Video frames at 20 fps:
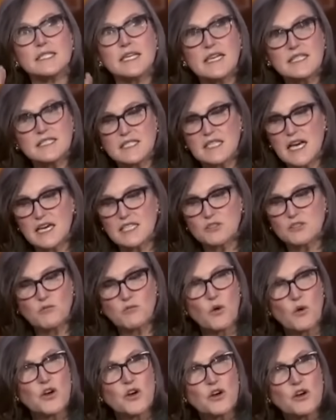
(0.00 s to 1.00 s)
Tesla has
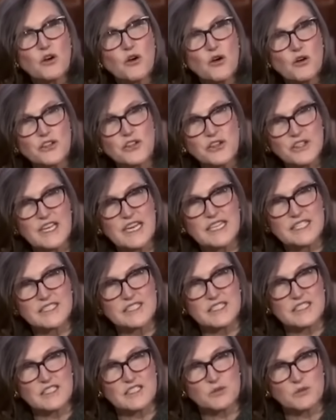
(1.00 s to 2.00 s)
more corner
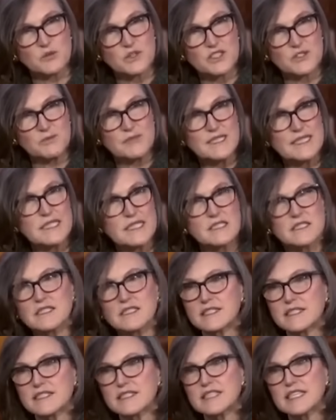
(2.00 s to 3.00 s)
cases, which
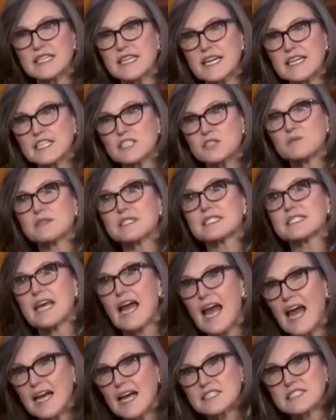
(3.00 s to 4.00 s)
means disengagements,
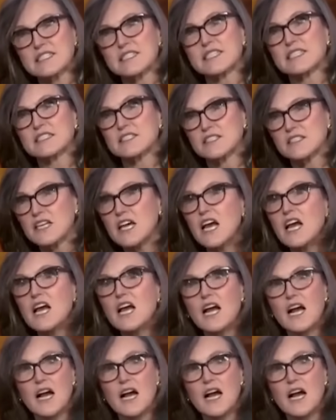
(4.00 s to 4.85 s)
accidents,